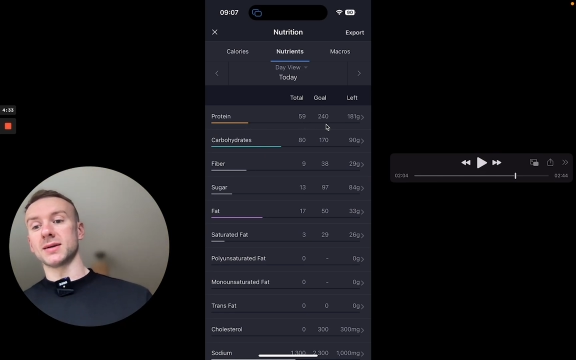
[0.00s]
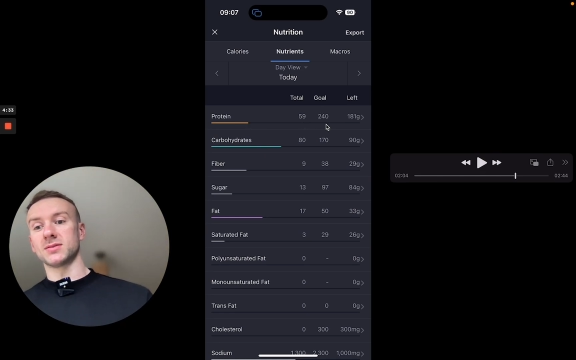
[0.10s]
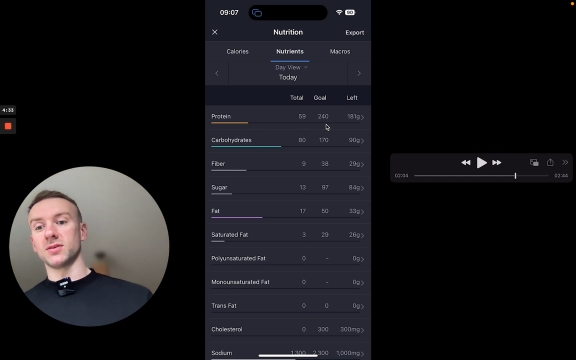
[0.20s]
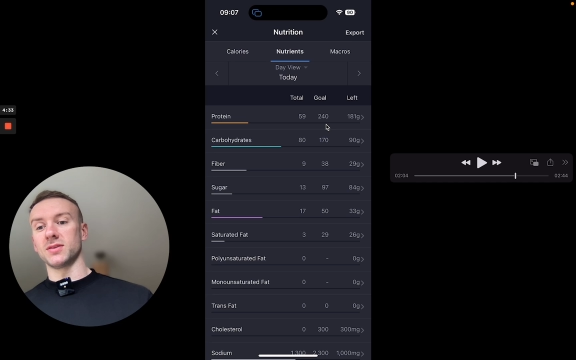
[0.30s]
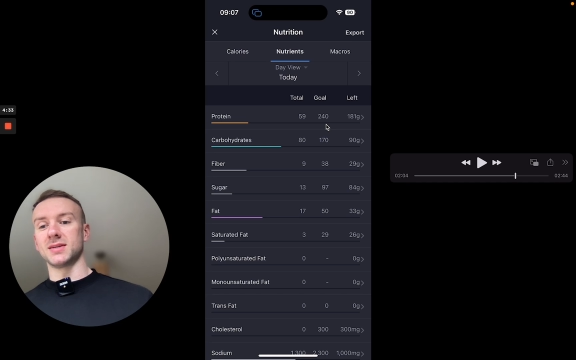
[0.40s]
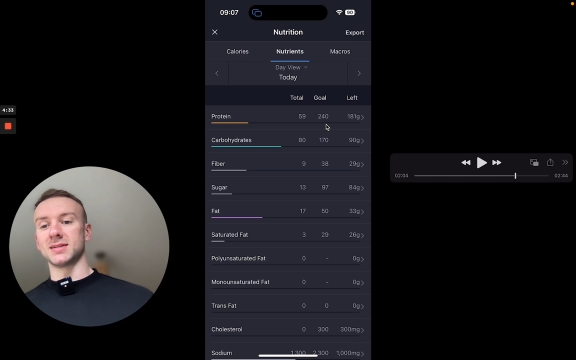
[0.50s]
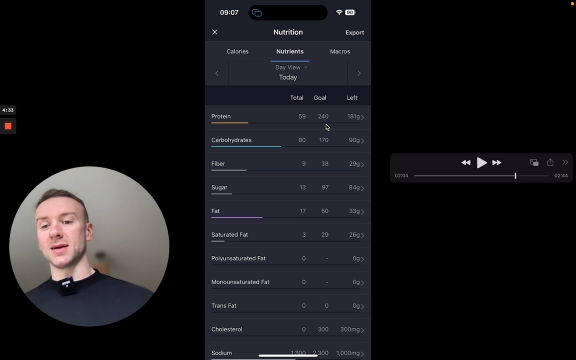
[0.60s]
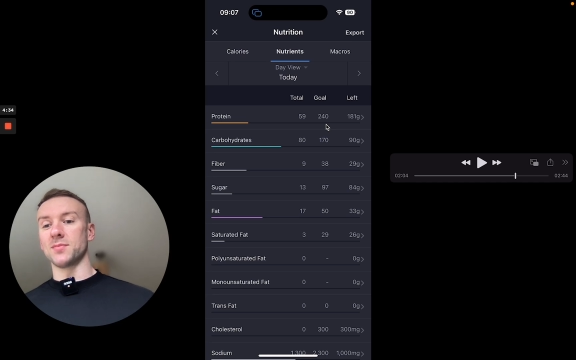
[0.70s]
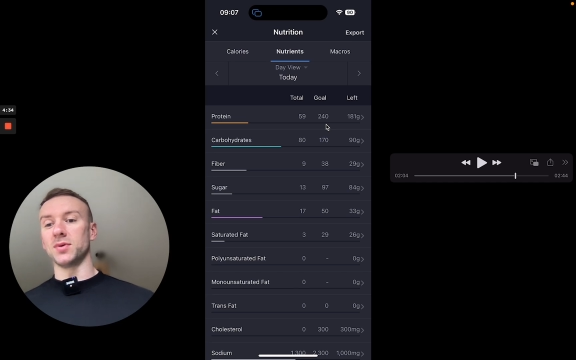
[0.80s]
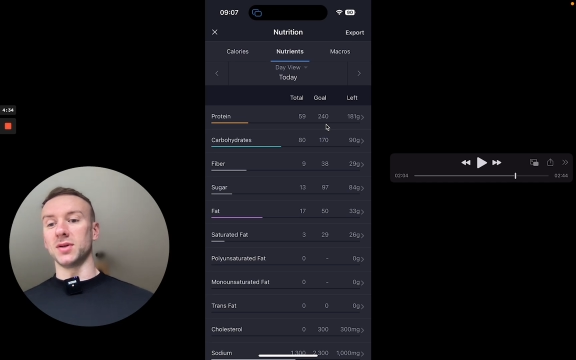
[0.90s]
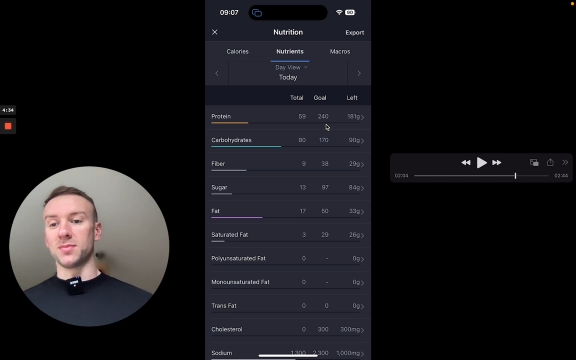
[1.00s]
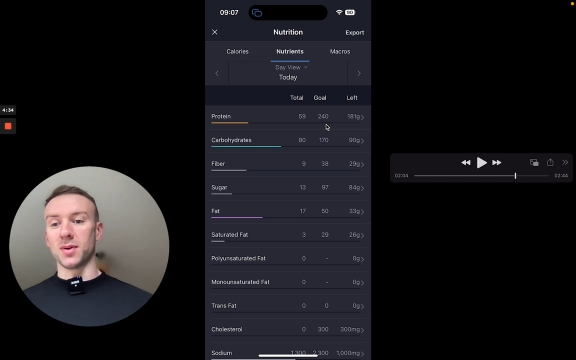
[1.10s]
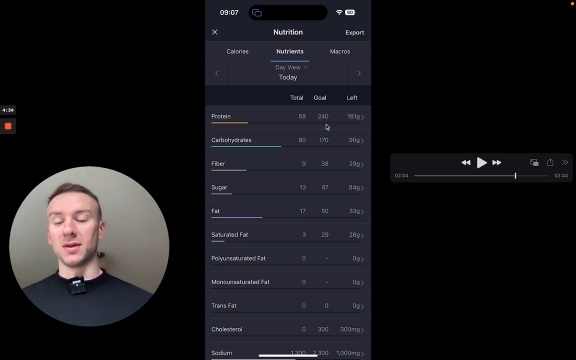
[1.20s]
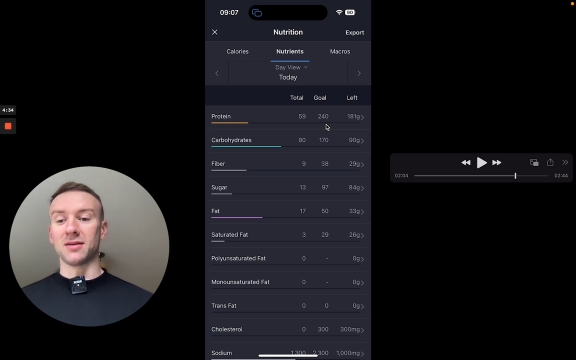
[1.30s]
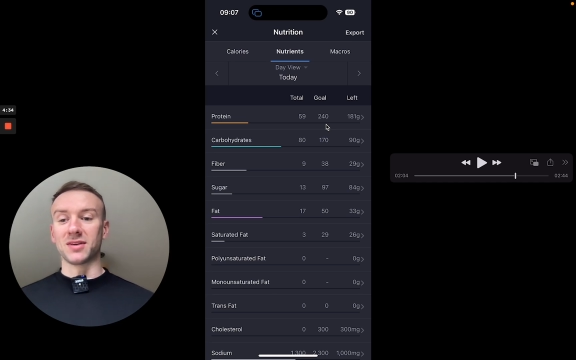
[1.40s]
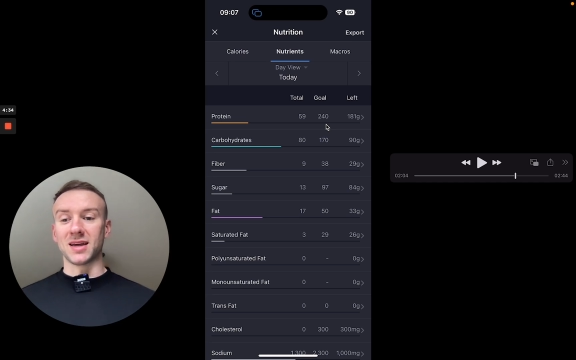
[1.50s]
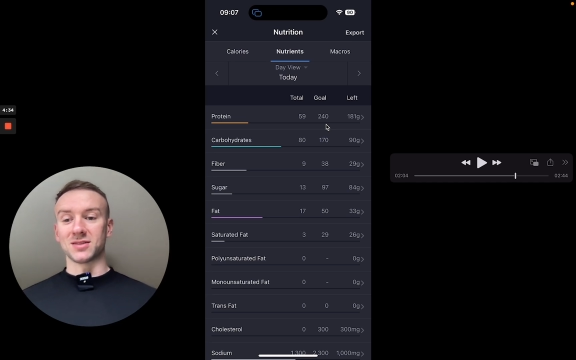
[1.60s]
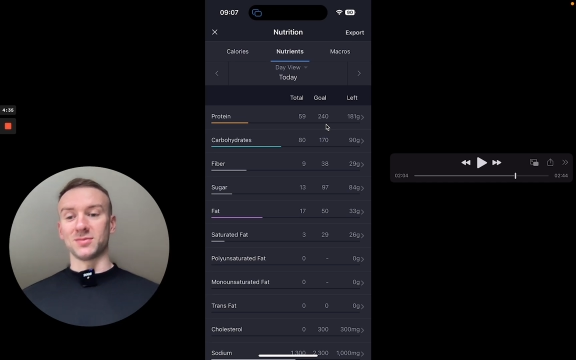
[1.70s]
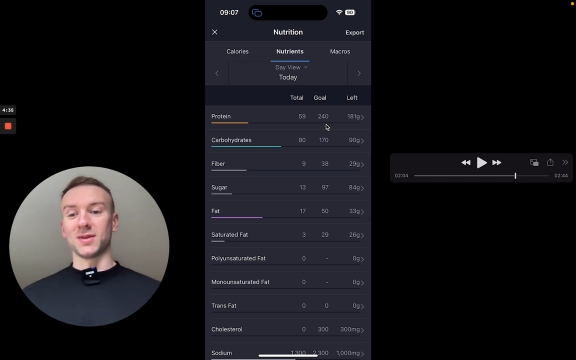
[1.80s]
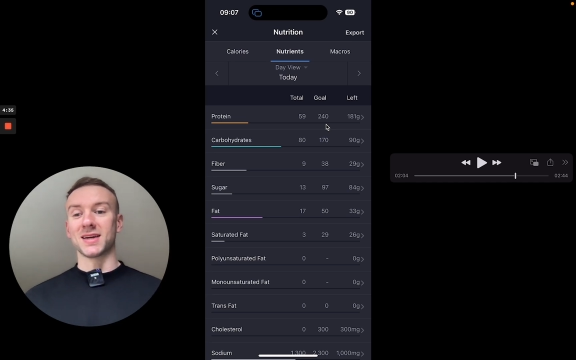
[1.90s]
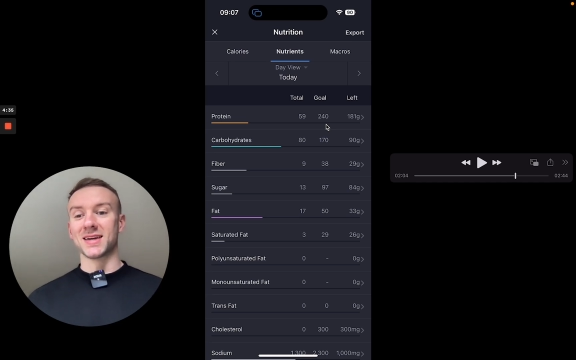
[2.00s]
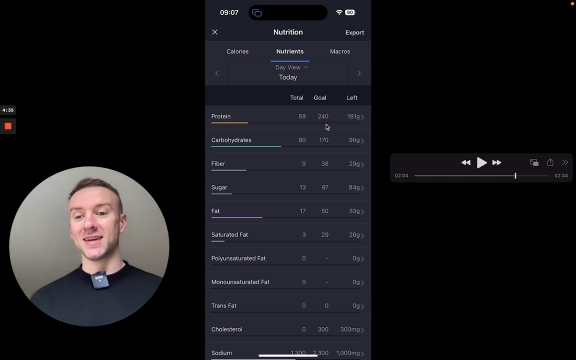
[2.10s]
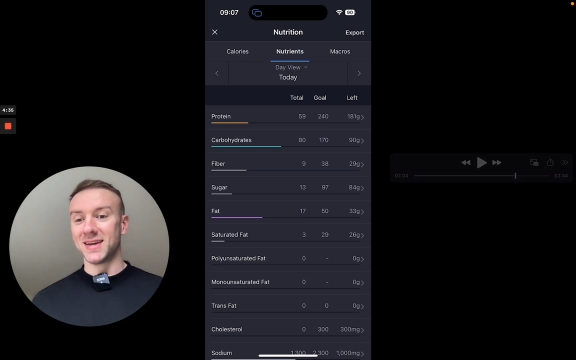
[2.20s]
So in this example, you probably have to get some, like,